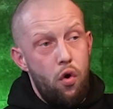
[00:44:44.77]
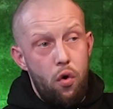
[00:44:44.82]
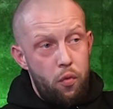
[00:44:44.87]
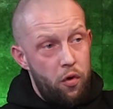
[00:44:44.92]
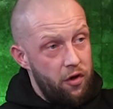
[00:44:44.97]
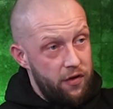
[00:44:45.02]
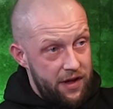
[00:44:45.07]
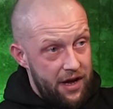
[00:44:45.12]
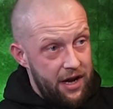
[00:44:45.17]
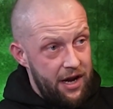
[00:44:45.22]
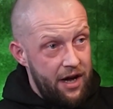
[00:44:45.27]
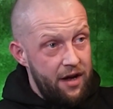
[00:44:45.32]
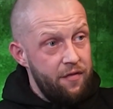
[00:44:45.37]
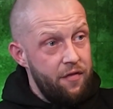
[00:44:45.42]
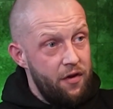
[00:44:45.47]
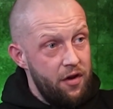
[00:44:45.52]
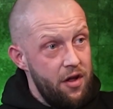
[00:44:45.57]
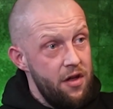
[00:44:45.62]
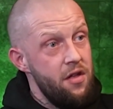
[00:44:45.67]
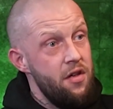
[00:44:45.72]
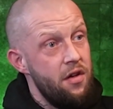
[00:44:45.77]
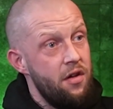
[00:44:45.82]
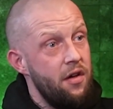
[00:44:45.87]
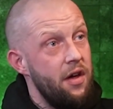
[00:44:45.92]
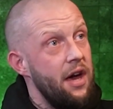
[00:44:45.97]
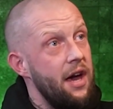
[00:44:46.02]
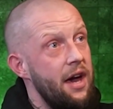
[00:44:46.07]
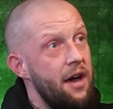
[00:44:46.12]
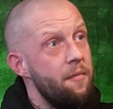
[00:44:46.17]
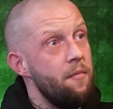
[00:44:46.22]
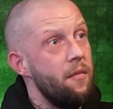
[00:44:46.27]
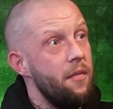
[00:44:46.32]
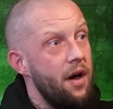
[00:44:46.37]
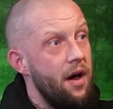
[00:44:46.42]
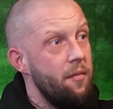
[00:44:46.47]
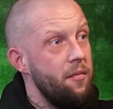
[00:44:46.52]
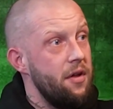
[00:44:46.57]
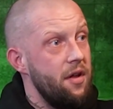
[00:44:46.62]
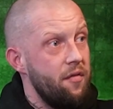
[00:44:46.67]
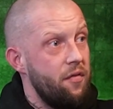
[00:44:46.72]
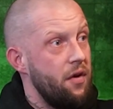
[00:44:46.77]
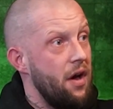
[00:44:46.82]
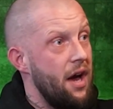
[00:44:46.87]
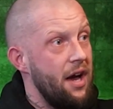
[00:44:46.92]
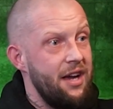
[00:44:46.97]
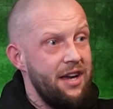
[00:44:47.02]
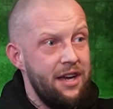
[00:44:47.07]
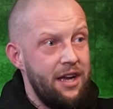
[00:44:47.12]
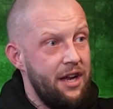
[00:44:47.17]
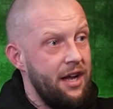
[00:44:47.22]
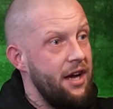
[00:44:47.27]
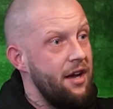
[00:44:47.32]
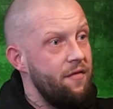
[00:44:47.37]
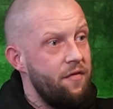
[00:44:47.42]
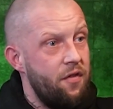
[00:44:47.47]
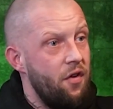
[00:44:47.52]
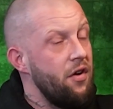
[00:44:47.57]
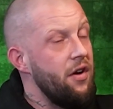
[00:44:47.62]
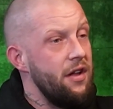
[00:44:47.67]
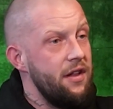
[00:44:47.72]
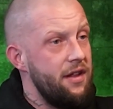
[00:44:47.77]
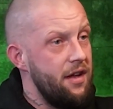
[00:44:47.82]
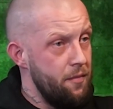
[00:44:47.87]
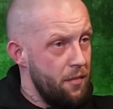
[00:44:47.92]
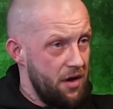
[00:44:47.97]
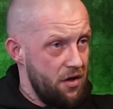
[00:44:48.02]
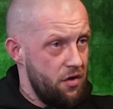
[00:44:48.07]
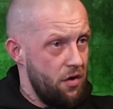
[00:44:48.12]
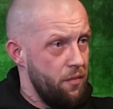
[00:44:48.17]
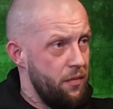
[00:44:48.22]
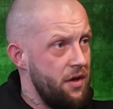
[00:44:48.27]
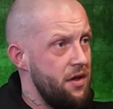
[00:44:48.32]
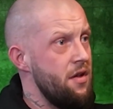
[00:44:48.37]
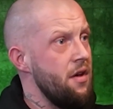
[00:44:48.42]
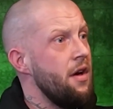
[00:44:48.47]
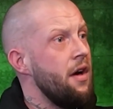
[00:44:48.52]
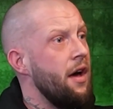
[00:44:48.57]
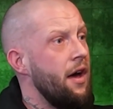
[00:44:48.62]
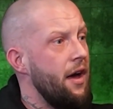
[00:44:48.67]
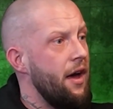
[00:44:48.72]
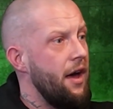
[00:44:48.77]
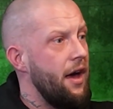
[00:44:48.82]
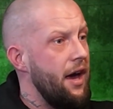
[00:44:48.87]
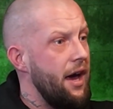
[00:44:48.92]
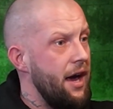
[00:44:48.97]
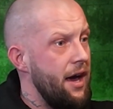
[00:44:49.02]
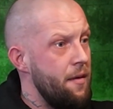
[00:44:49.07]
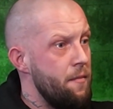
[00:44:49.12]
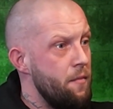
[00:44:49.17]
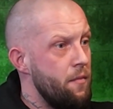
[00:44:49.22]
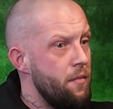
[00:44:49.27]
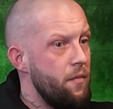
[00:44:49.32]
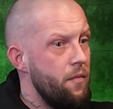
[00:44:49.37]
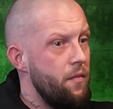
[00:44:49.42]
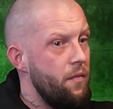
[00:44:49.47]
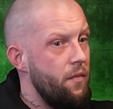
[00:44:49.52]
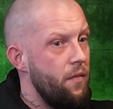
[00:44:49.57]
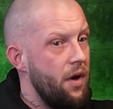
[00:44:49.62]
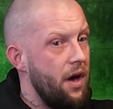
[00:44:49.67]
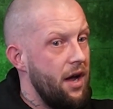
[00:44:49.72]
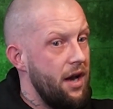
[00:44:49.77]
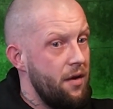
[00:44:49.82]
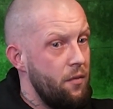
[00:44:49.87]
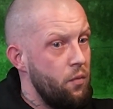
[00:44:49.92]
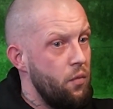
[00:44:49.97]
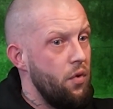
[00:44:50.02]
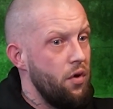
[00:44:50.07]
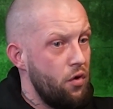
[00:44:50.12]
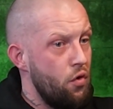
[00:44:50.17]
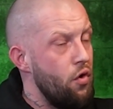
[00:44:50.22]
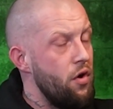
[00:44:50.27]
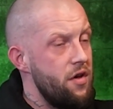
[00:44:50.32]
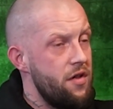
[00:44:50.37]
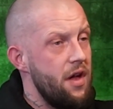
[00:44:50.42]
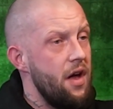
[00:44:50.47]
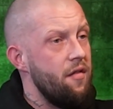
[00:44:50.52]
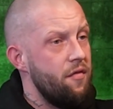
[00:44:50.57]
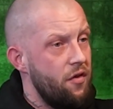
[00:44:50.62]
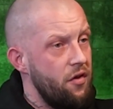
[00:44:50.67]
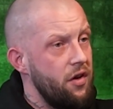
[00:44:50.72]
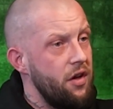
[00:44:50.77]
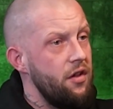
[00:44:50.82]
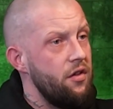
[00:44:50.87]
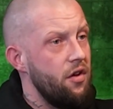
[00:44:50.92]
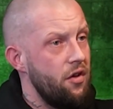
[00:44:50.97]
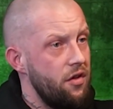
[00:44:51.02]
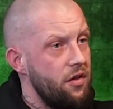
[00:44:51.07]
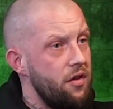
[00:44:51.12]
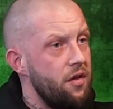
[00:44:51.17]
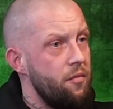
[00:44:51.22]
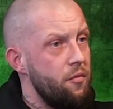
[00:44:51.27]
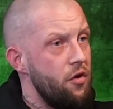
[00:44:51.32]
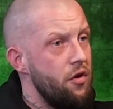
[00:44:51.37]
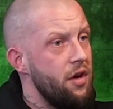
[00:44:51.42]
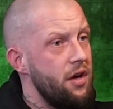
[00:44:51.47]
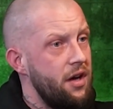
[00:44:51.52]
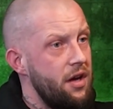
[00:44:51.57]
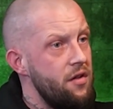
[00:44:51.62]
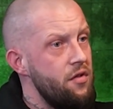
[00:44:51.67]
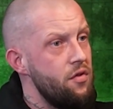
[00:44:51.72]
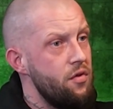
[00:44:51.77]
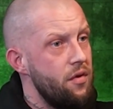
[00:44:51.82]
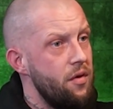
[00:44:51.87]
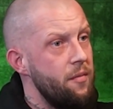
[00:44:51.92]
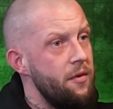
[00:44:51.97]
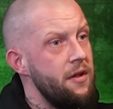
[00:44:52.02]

all work direct for us. I mean, I've got a great fucking team of subbies. And we're going to start fucking turning them round again, do you know what I